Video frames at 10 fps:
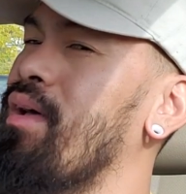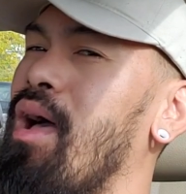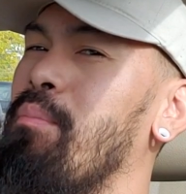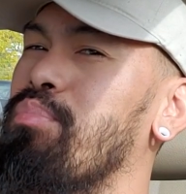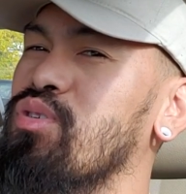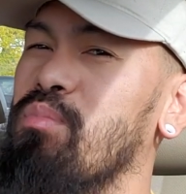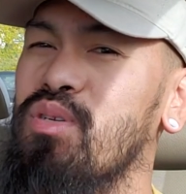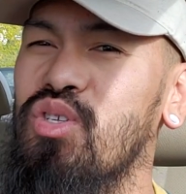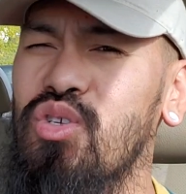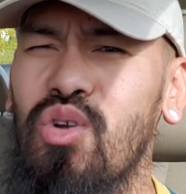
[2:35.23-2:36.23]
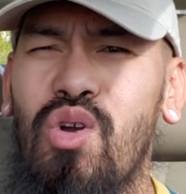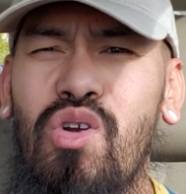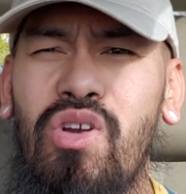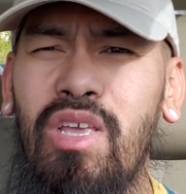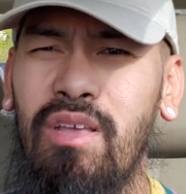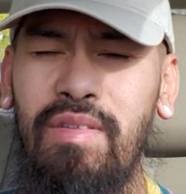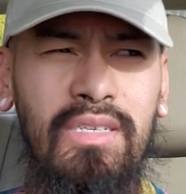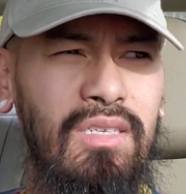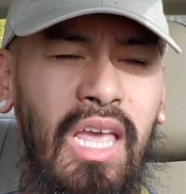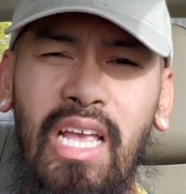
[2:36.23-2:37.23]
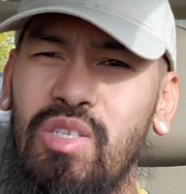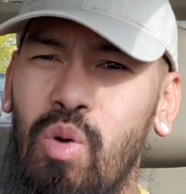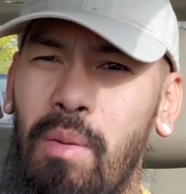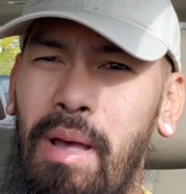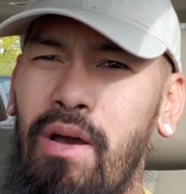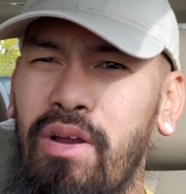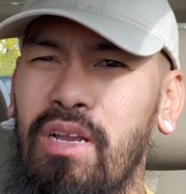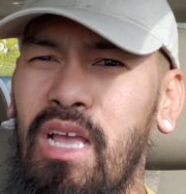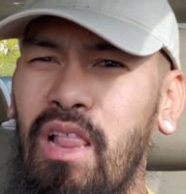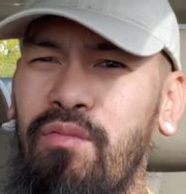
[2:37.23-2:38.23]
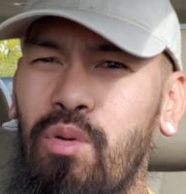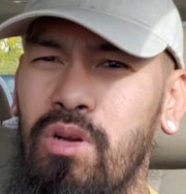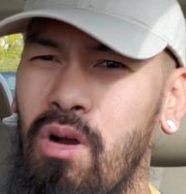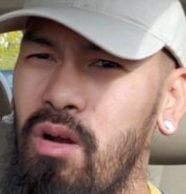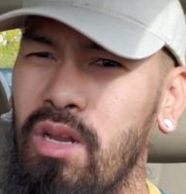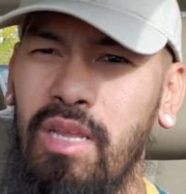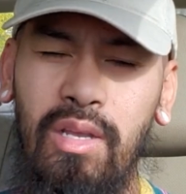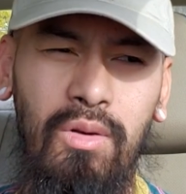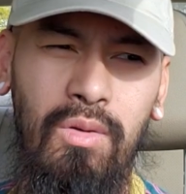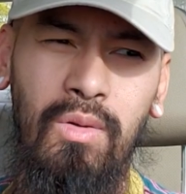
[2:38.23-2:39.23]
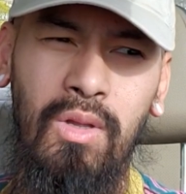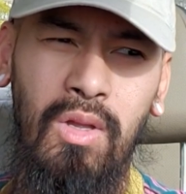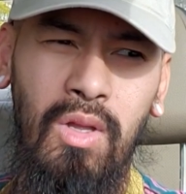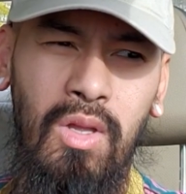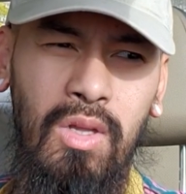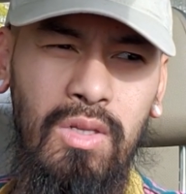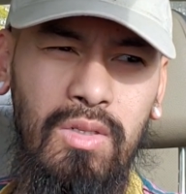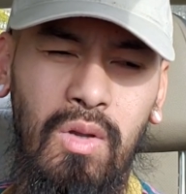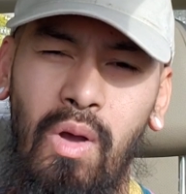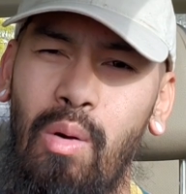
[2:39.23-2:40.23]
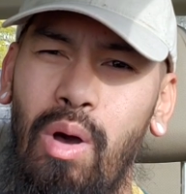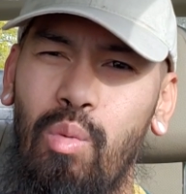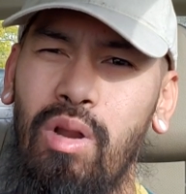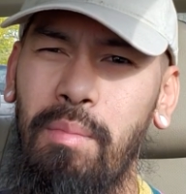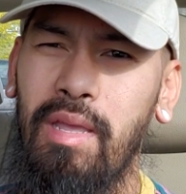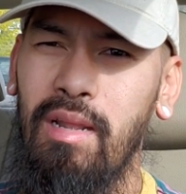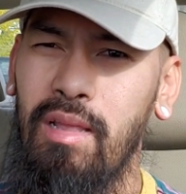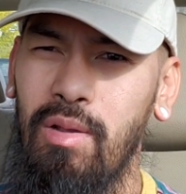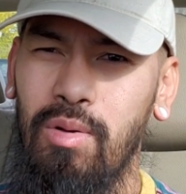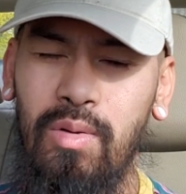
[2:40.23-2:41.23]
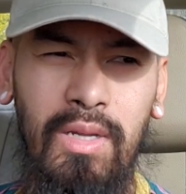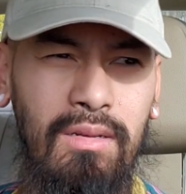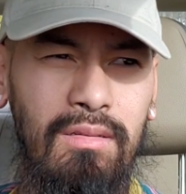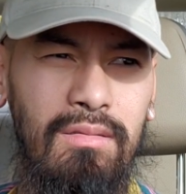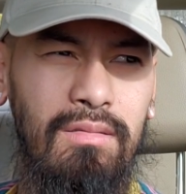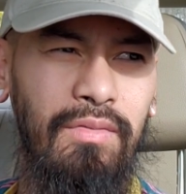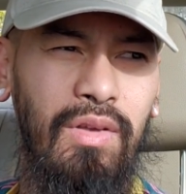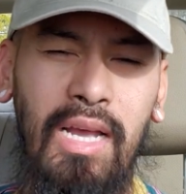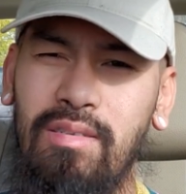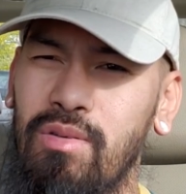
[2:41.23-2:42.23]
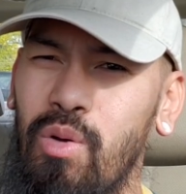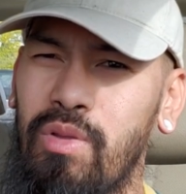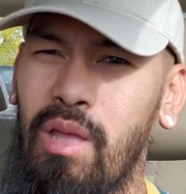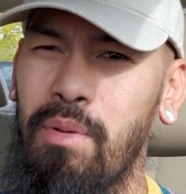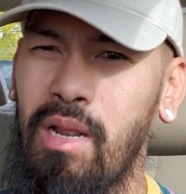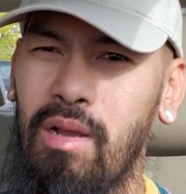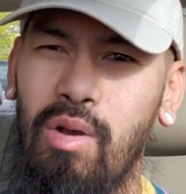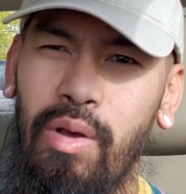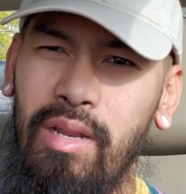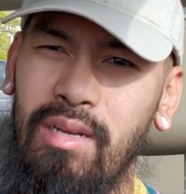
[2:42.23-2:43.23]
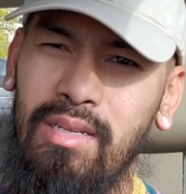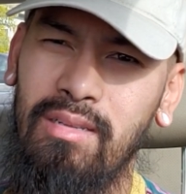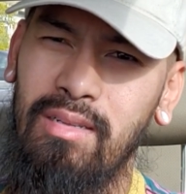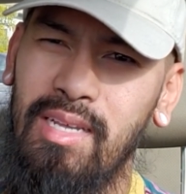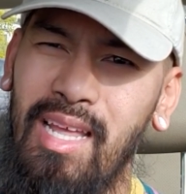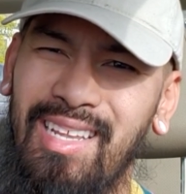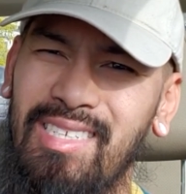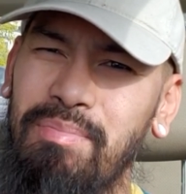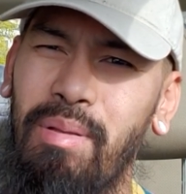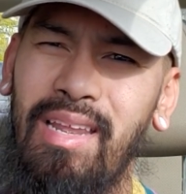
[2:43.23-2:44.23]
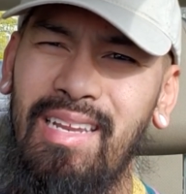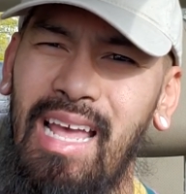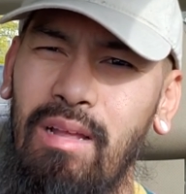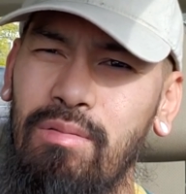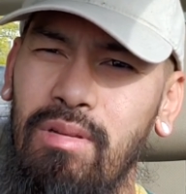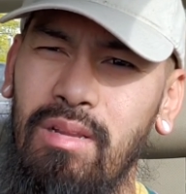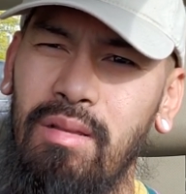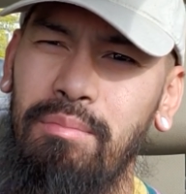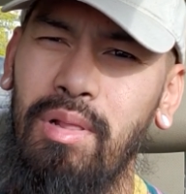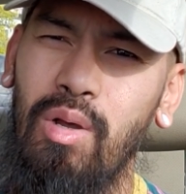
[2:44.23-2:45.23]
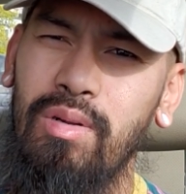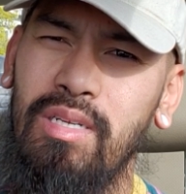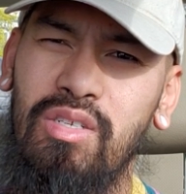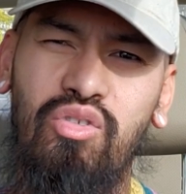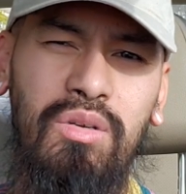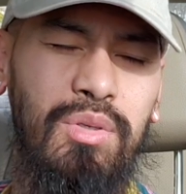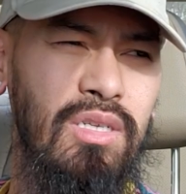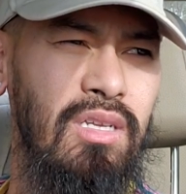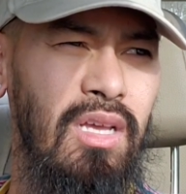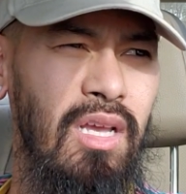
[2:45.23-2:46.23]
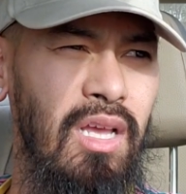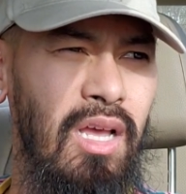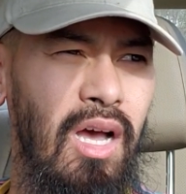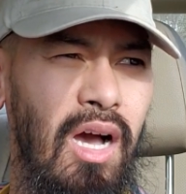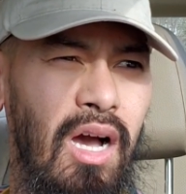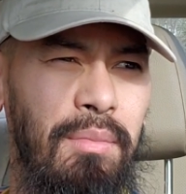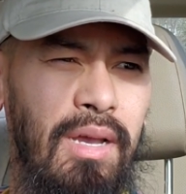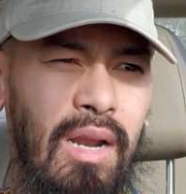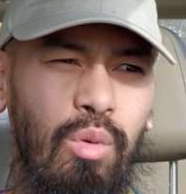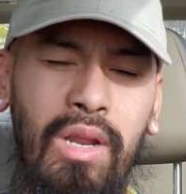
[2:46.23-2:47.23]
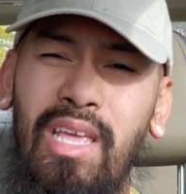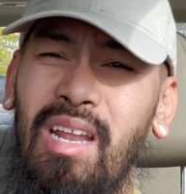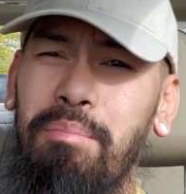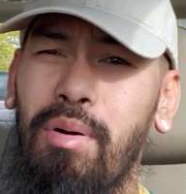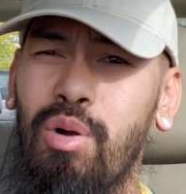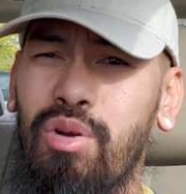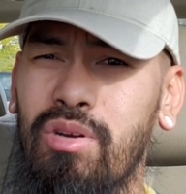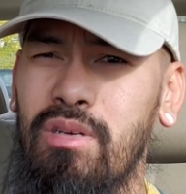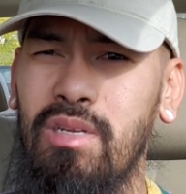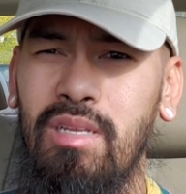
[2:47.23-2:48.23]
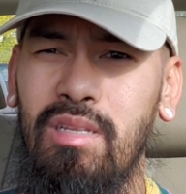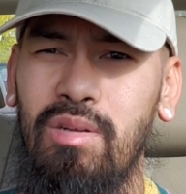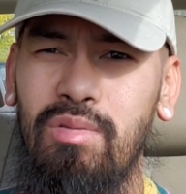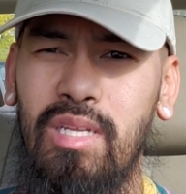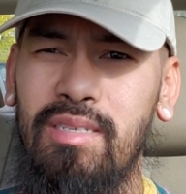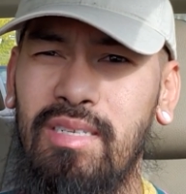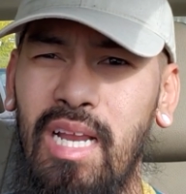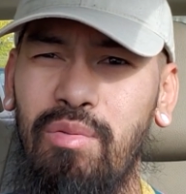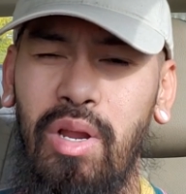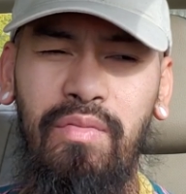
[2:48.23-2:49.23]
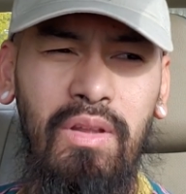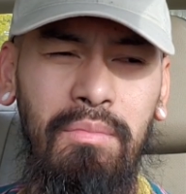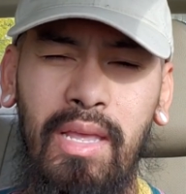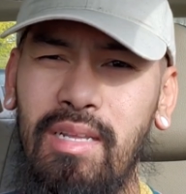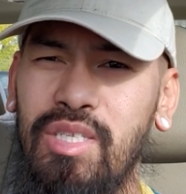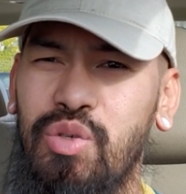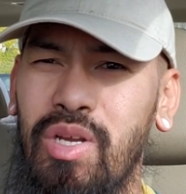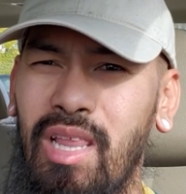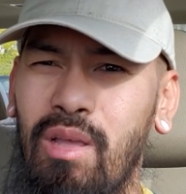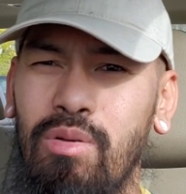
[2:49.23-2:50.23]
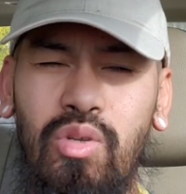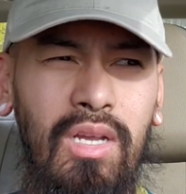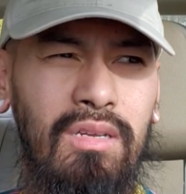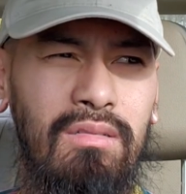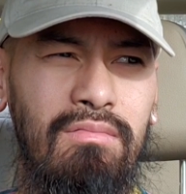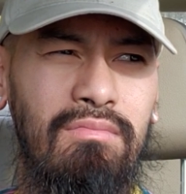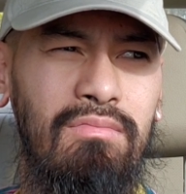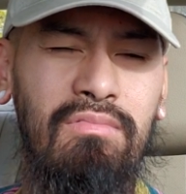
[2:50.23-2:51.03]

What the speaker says: I'm pretty sure majority of these K-swap out here in California are illegal. So I want to make it legal, and if you guys don't know what that means, I'll go ahead and kind of explain it down below in the description. Kind of want to get it barred, you know, get it state ref and make it street legal, so I can